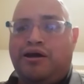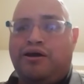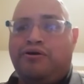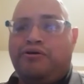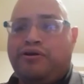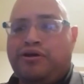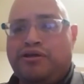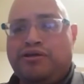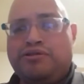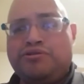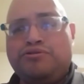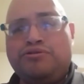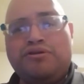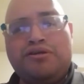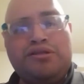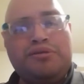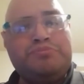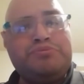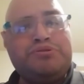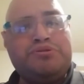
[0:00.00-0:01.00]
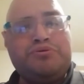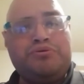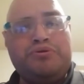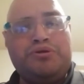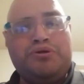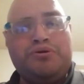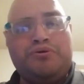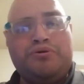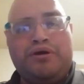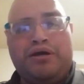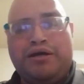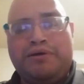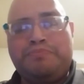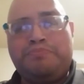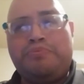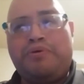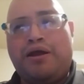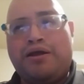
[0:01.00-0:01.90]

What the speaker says: I'll get into Clip Studio and